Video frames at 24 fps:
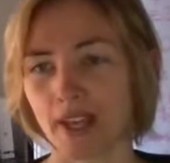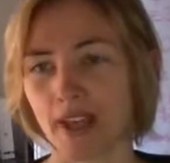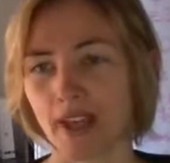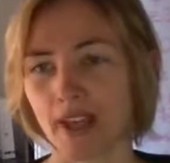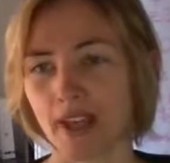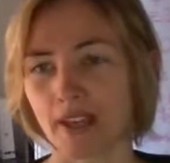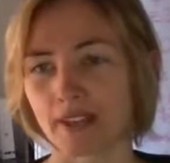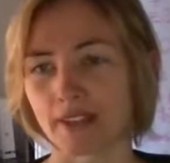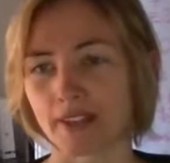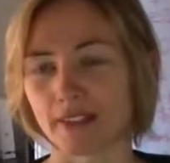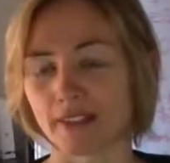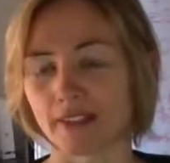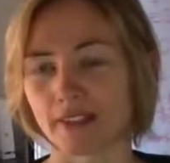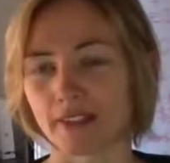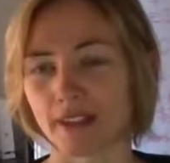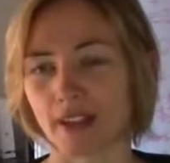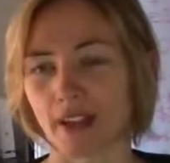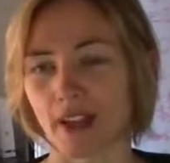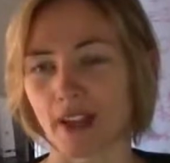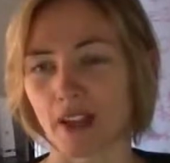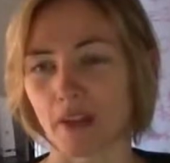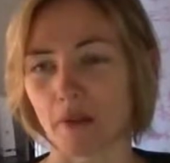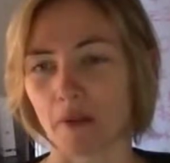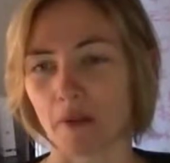And
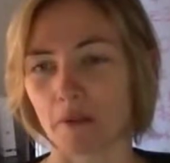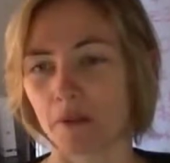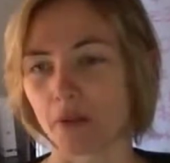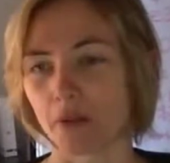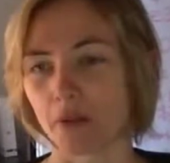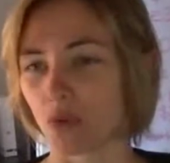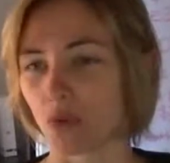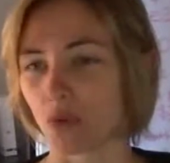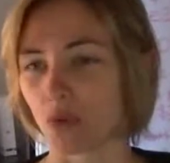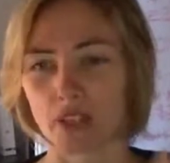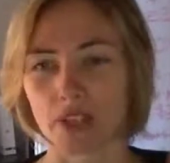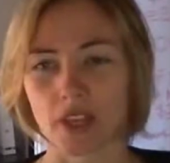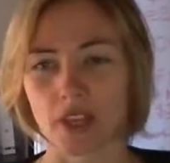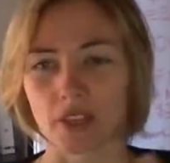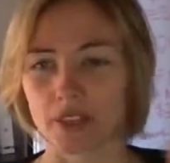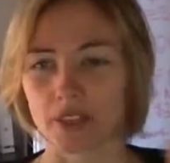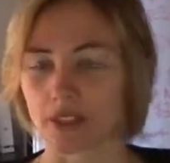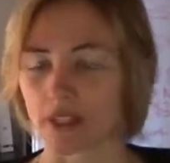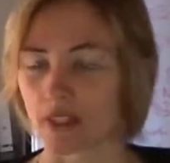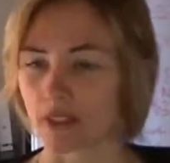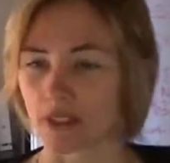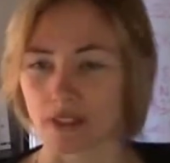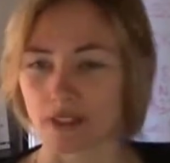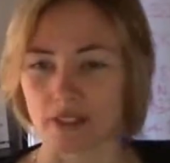all the
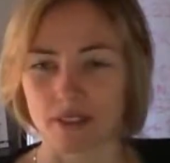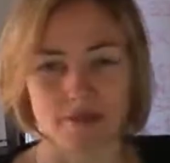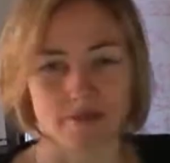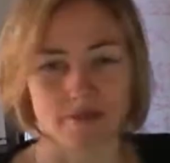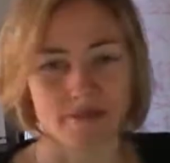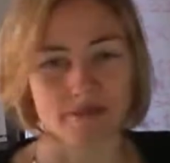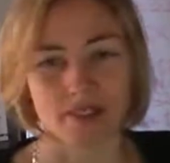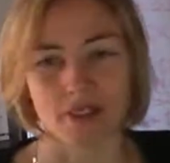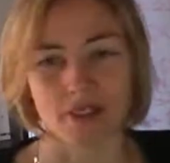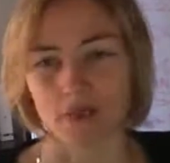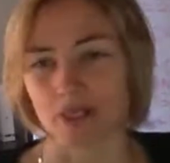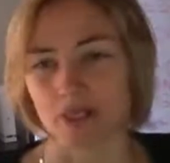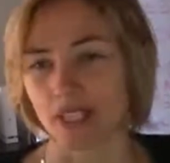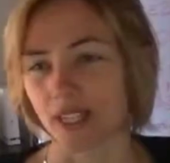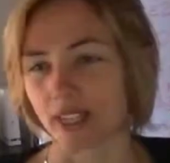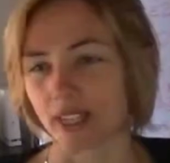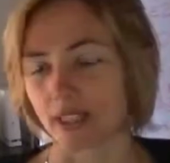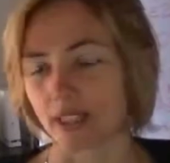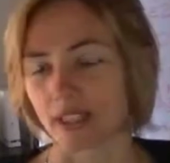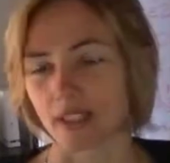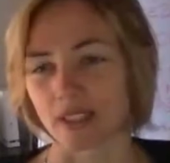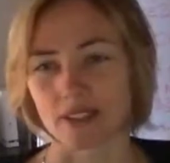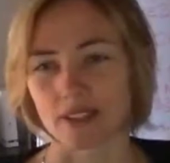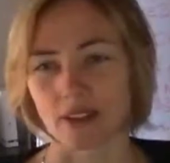others, there was
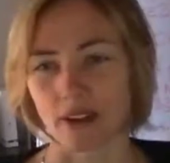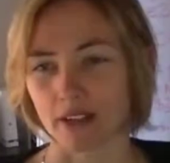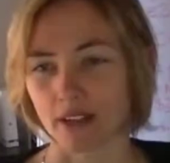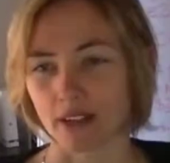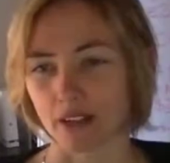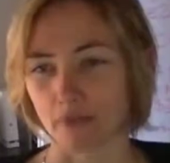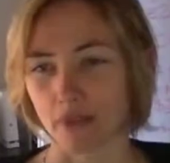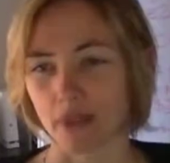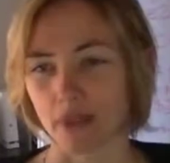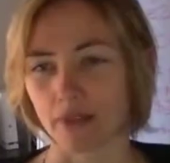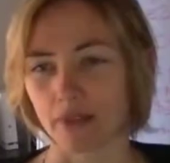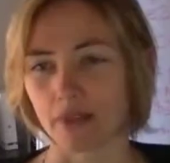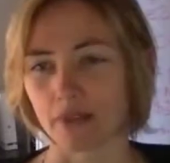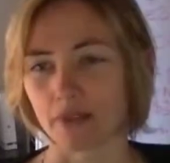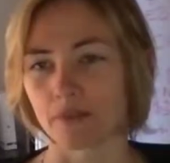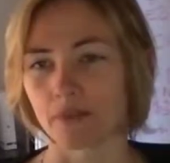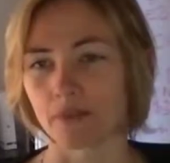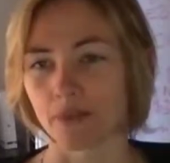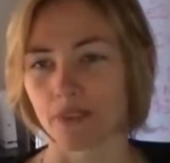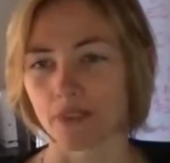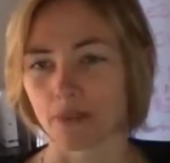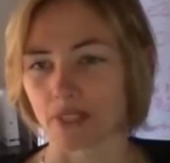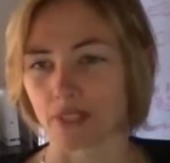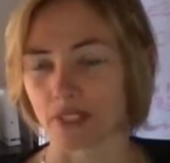nothing exciting about
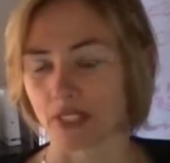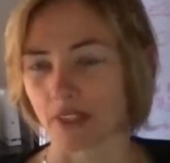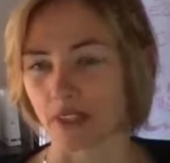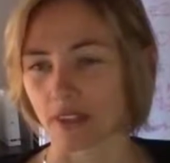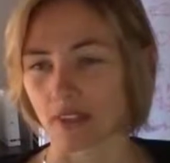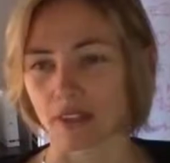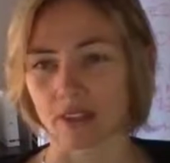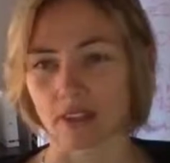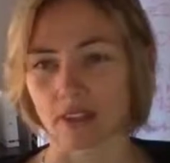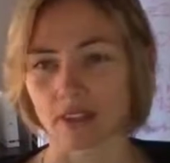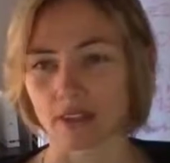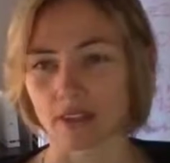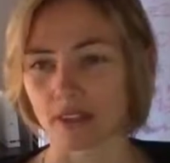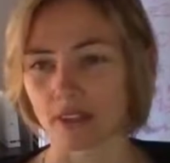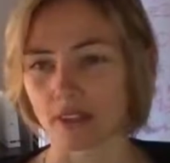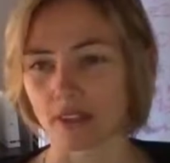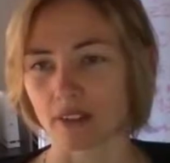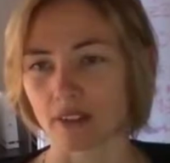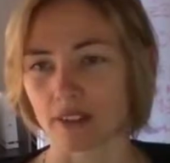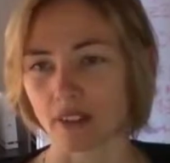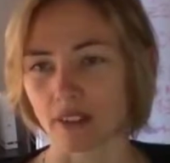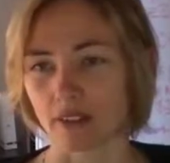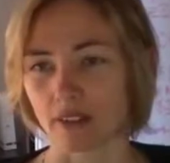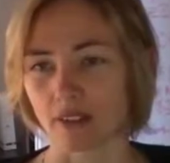them. There was nothing
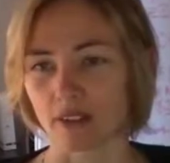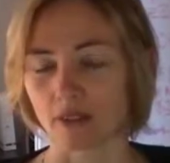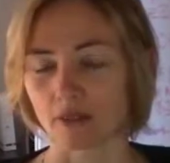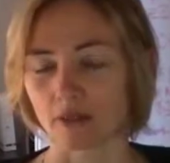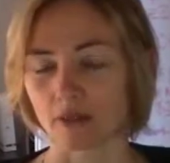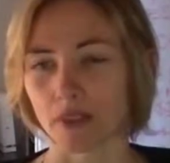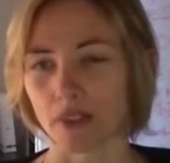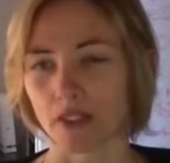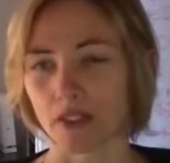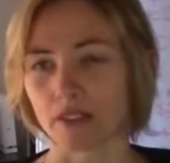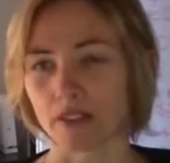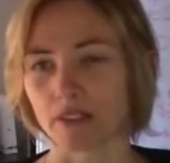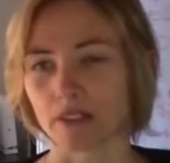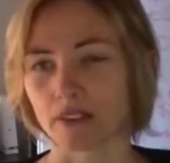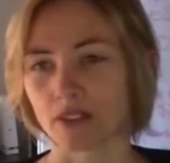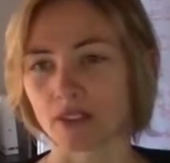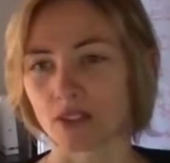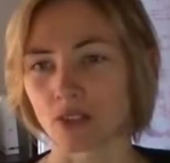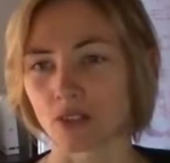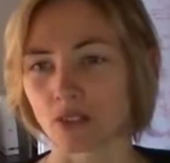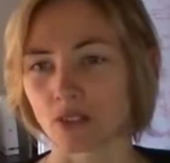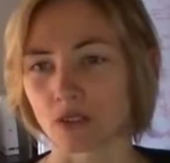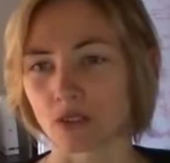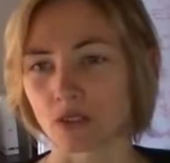that got me
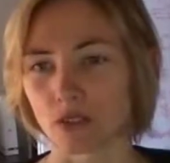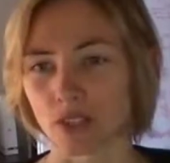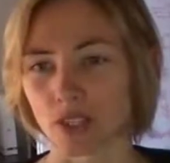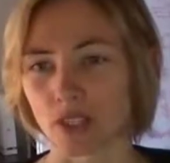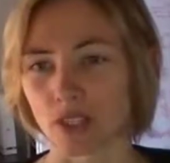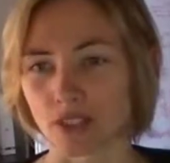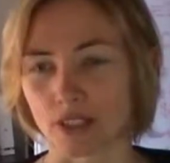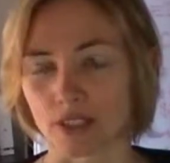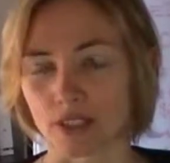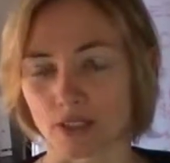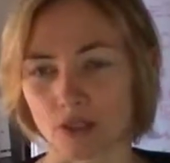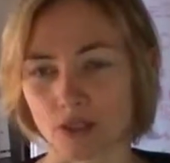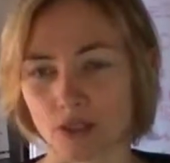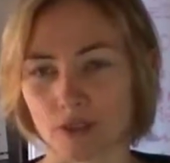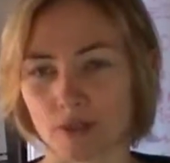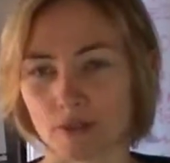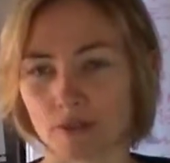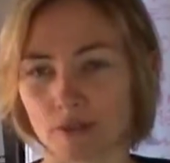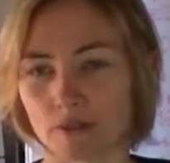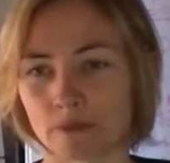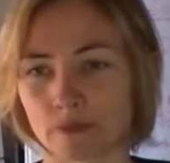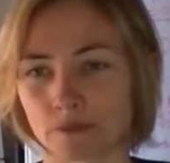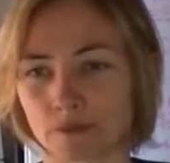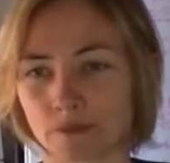sort of wanting to do
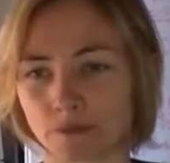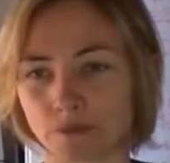them.